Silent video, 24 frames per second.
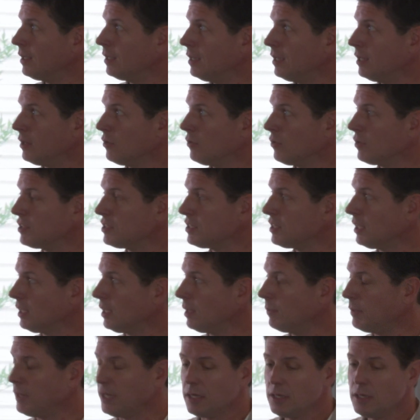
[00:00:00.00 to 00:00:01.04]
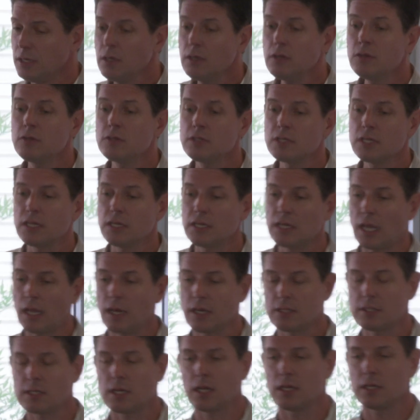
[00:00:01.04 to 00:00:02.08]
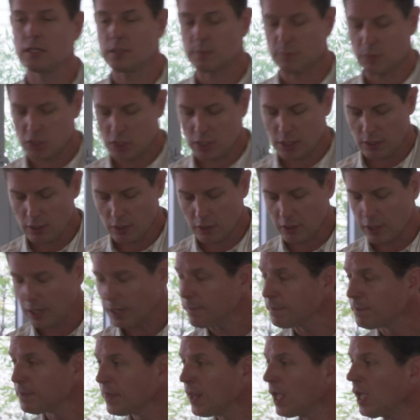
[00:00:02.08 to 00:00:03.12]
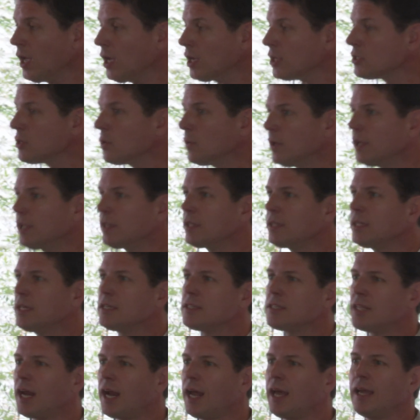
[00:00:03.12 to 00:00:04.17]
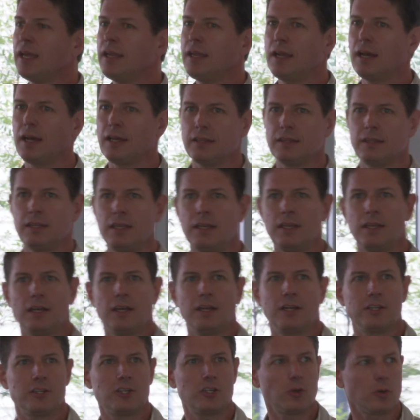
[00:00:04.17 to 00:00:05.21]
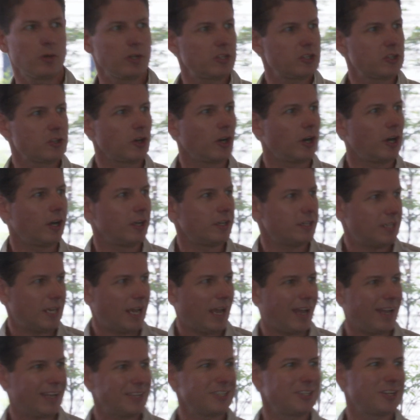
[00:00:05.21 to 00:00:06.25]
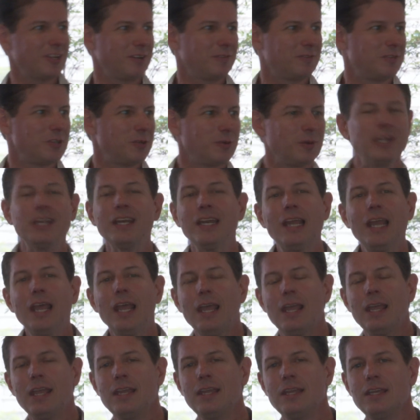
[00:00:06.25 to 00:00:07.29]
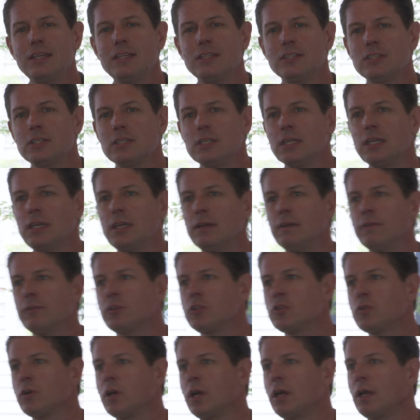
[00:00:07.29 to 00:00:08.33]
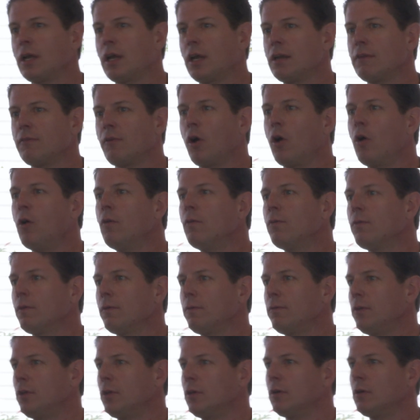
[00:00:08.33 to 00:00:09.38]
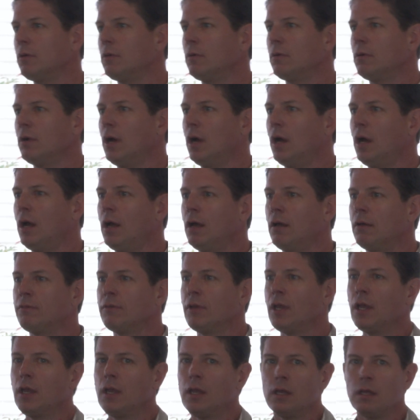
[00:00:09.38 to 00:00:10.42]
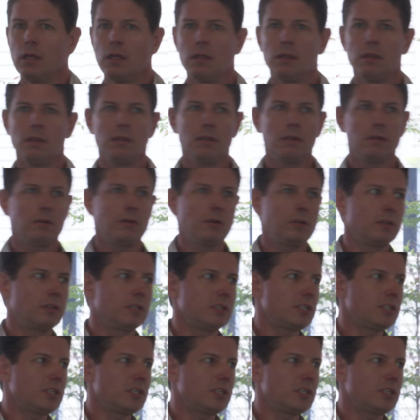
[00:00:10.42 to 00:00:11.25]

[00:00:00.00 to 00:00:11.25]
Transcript: increasingly being used in data science and machine learning. So one of the things that I got the short straw task of doing is to give a kind of overview of the